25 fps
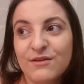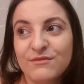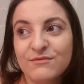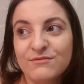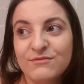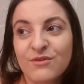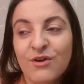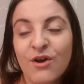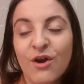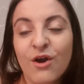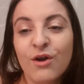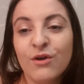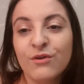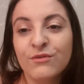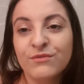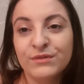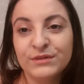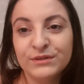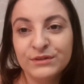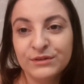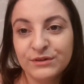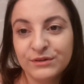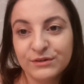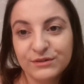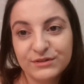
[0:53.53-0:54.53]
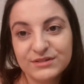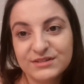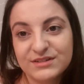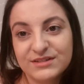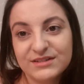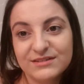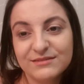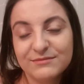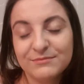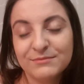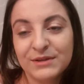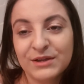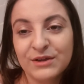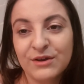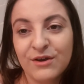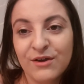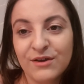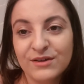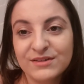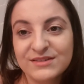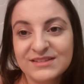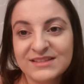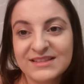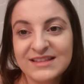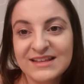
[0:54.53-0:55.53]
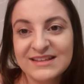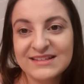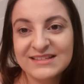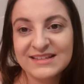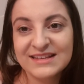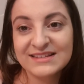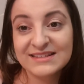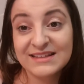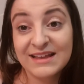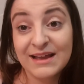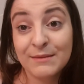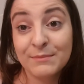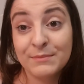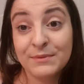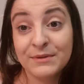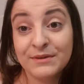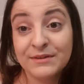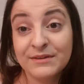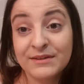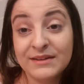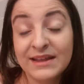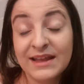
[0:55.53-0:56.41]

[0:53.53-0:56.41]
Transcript: not overlooked because these things happen.